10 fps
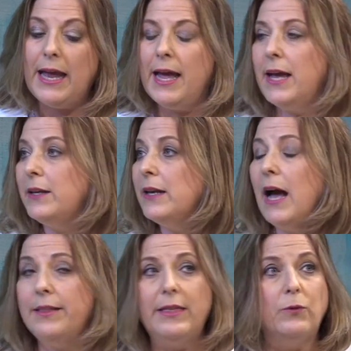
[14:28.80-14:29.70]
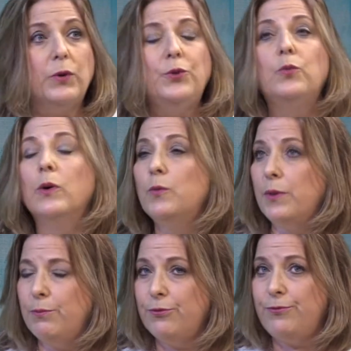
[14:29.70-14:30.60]
And I think when you work
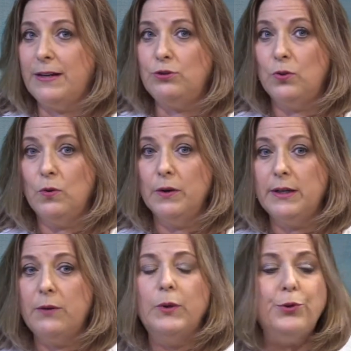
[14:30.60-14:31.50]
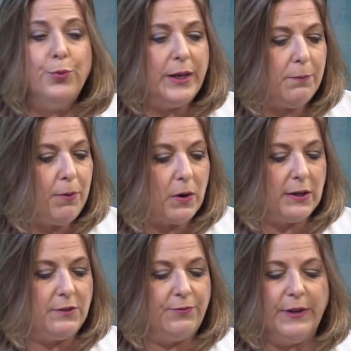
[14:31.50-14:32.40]
with a professional organ, when you read a
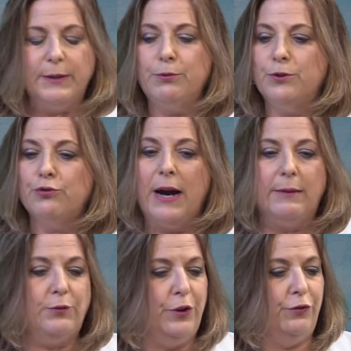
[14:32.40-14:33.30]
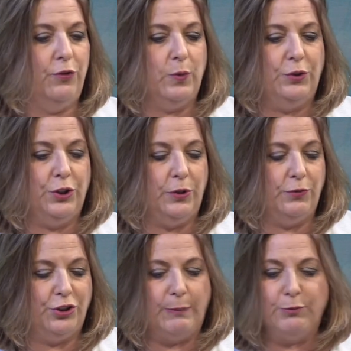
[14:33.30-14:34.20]
book, it's very prescribed. This is what you
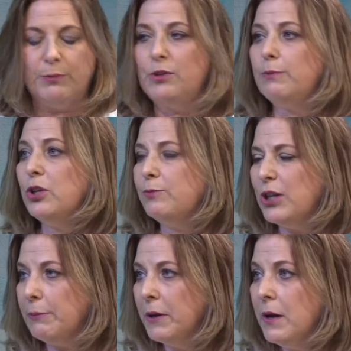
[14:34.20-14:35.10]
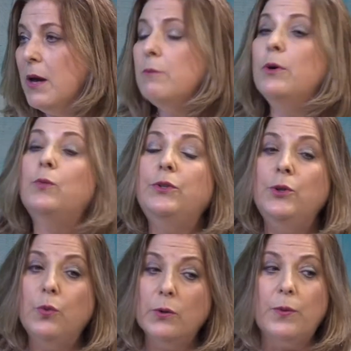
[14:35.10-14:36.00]
do, chop, chop, chop, chop, chop. Right. But when
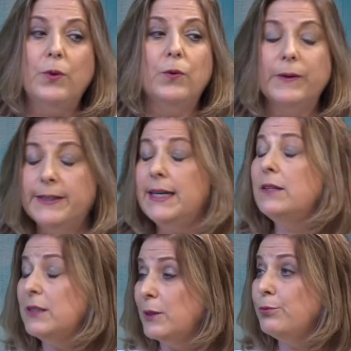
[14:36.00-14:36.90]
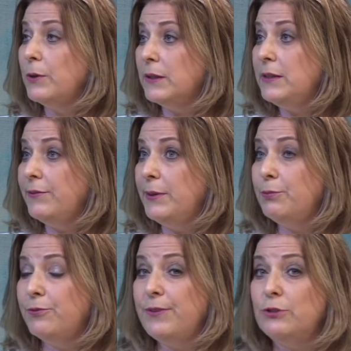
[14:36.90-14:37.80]
you work with an organizing or productivity
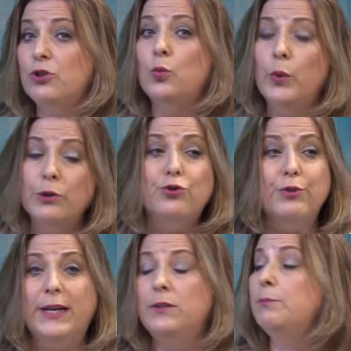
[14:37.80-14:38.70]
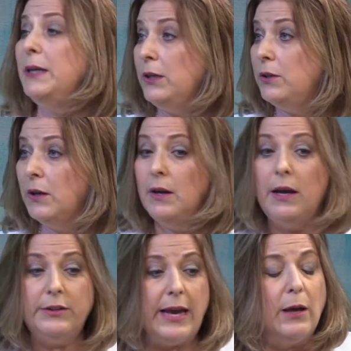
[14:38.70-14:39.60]
professional, we're trained to meet,
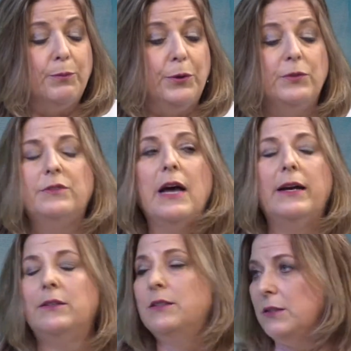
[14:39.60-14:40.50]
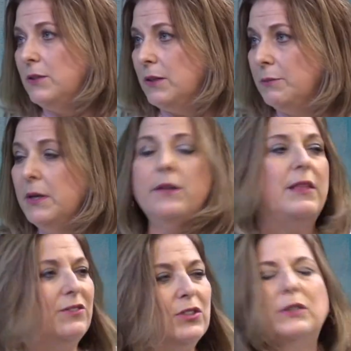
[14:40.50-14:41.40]
to help you design a system
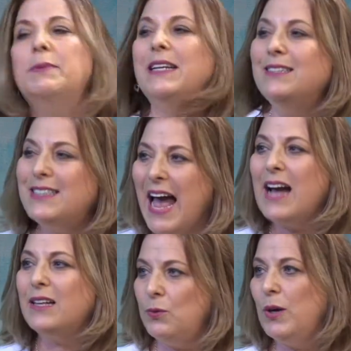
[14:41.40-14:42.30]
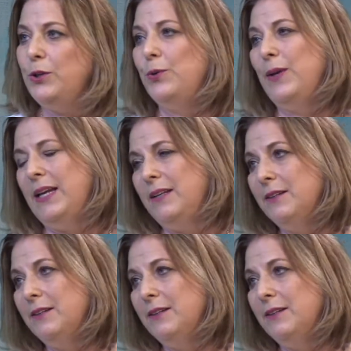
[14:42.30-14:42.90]
that's going to be exactly what you need.